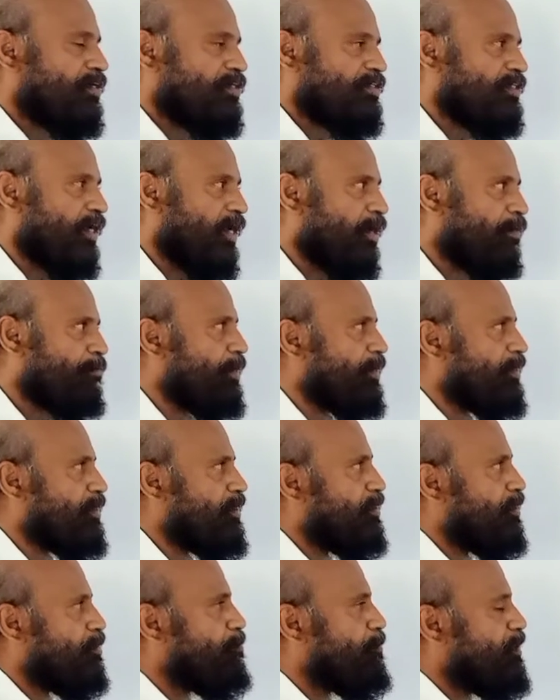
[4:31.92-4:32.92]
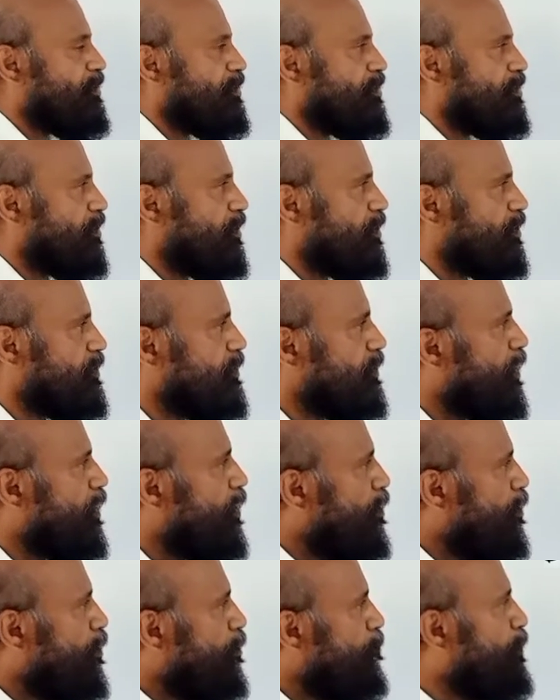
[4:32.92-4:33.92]
diamagnetic materials.
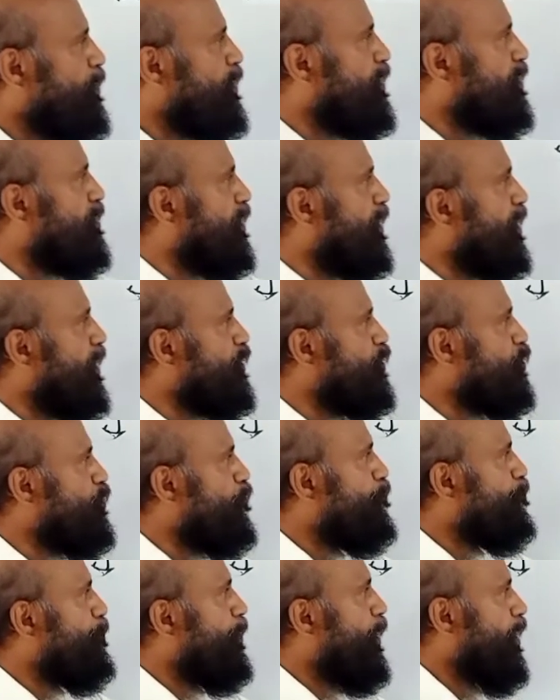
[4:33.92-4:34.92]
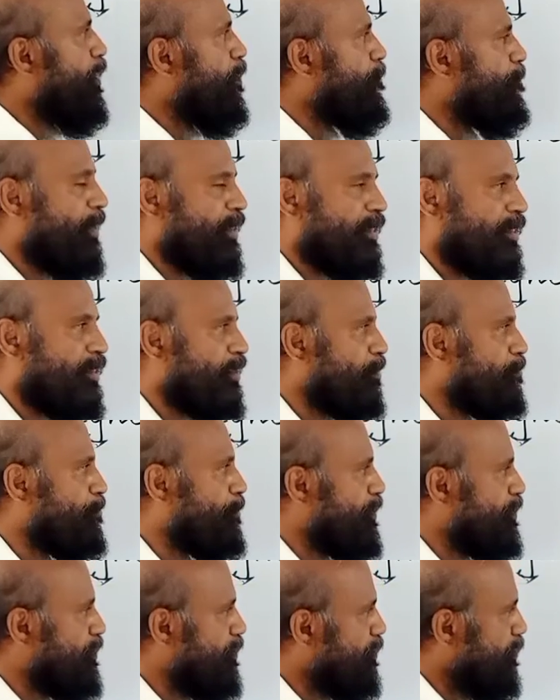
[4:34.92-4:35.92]
But in the case of paramagnetic
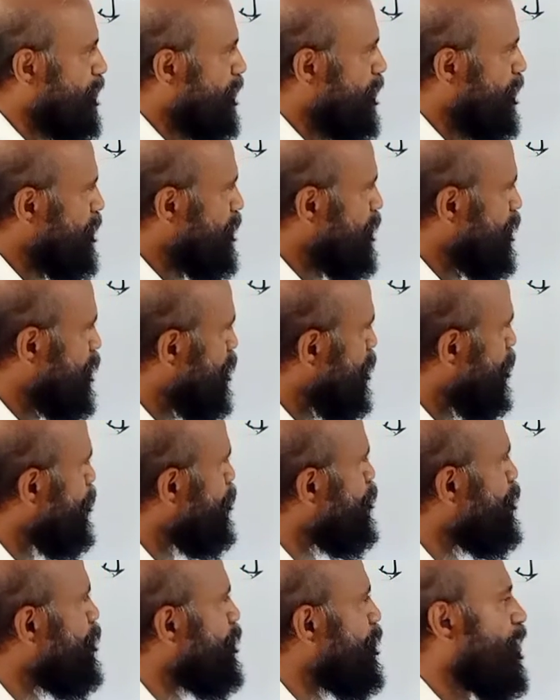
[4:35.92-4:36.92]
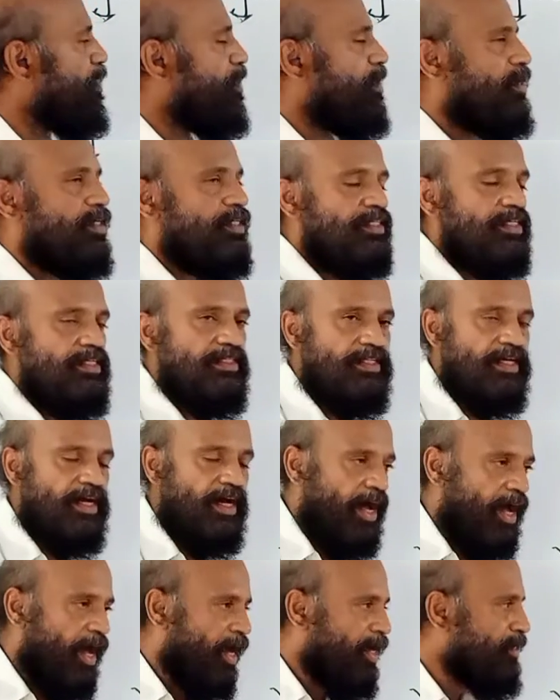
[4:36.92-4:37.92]
materials,
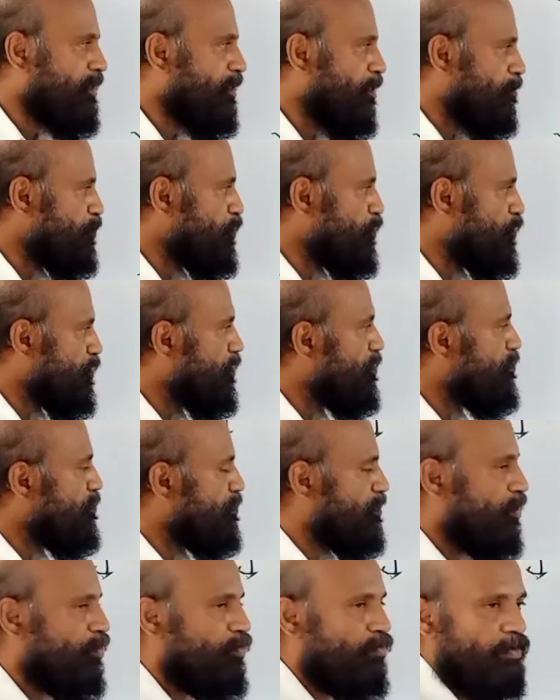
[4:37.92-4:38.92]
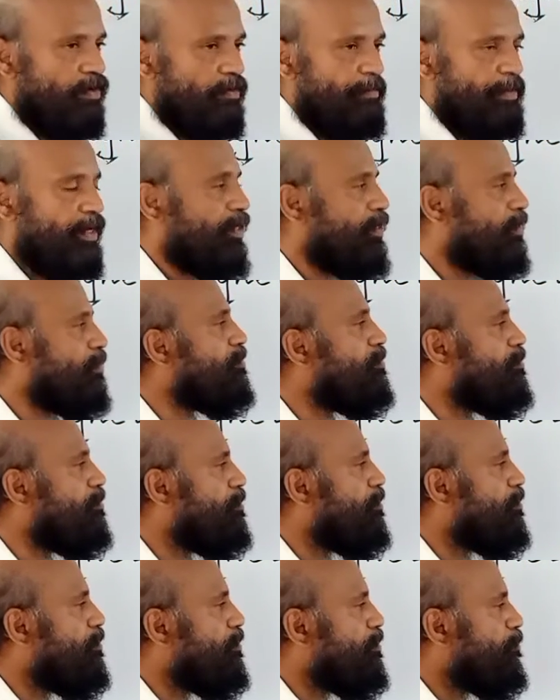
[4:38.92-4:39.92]
the atoms, there will be
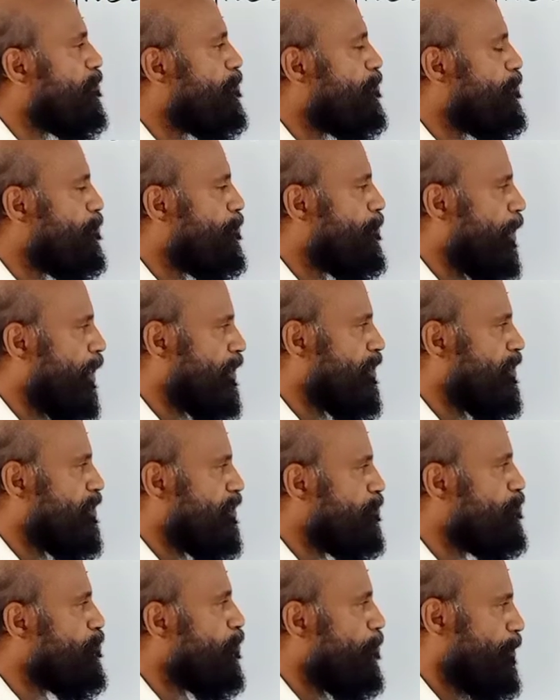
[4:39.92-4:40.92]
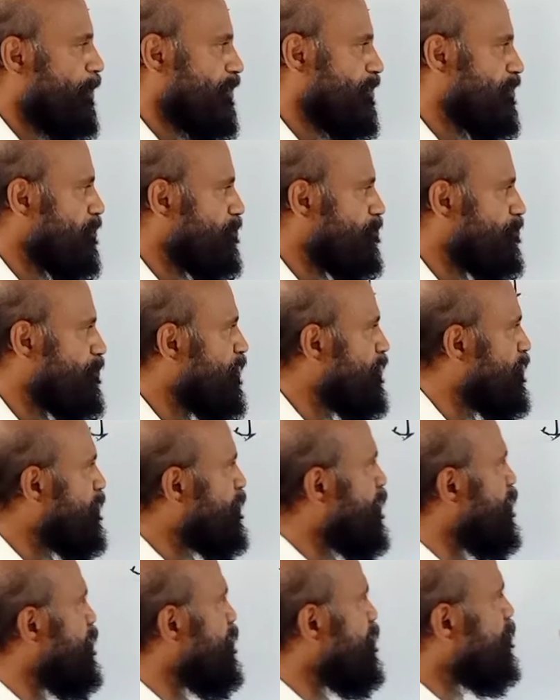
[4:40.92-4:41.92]
magnetic moment. In this
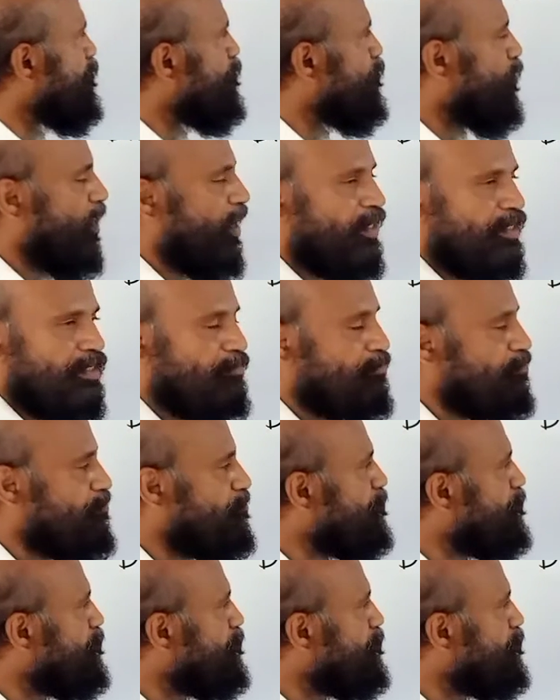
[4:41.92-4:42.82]
case, for atoms,